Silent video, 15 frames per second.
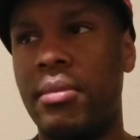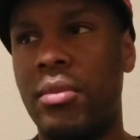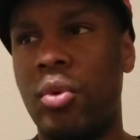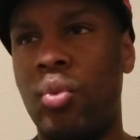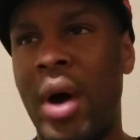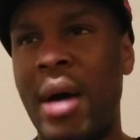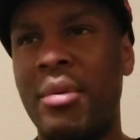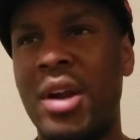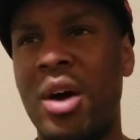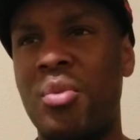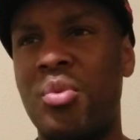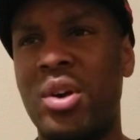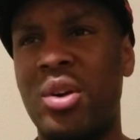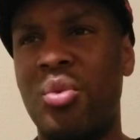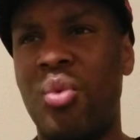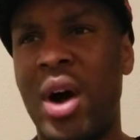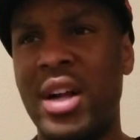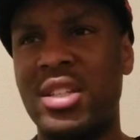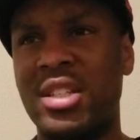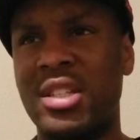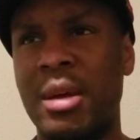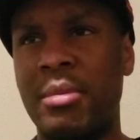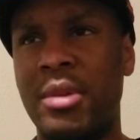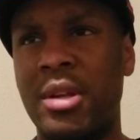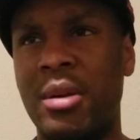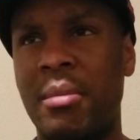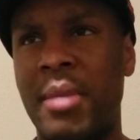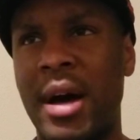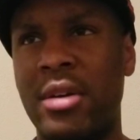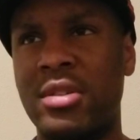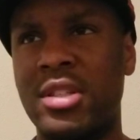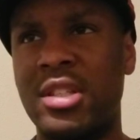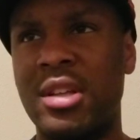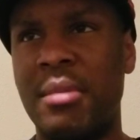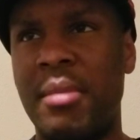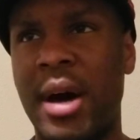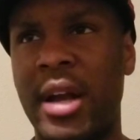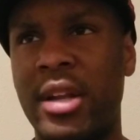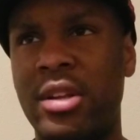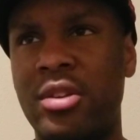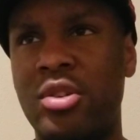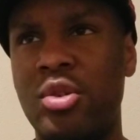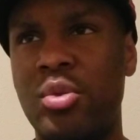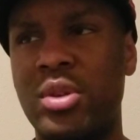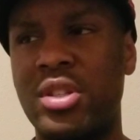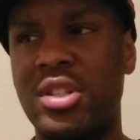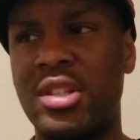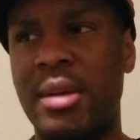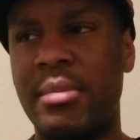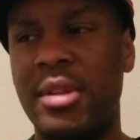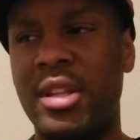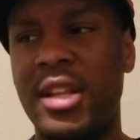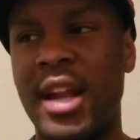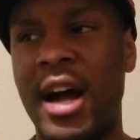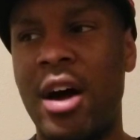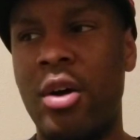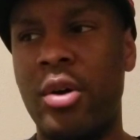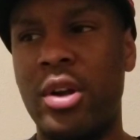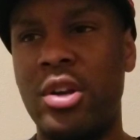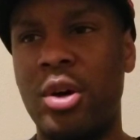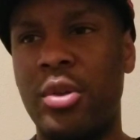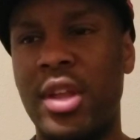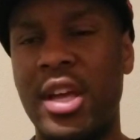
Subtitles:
Why would I want to watch something about somebody doing something that I already know that